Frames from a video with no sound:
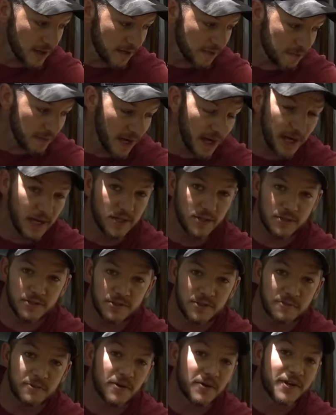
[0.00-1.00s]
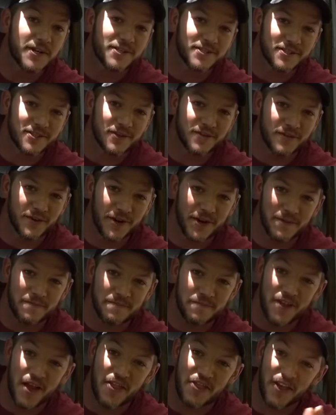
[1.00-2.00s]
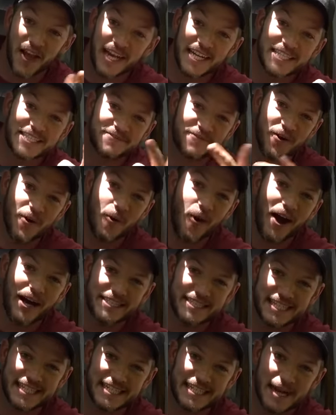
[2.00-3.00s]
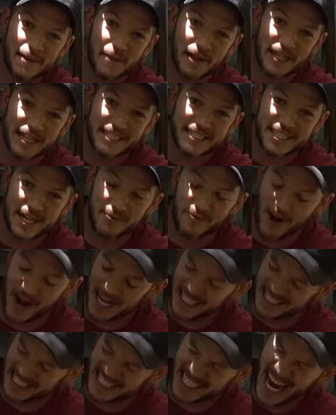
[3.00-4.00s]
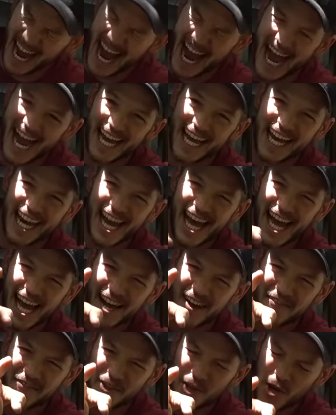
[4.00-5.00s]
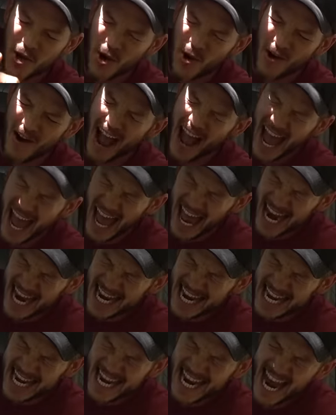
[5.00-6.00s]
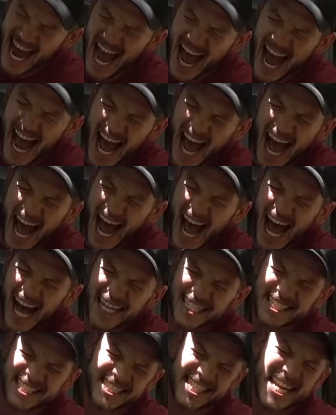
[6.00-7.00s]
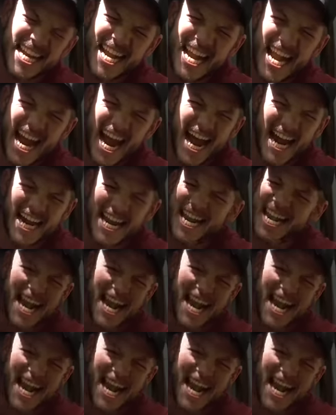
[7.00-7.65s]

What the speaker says: of my YouTube career so far. Thanks for watching Demolition Ranch. I love you, and I'll see you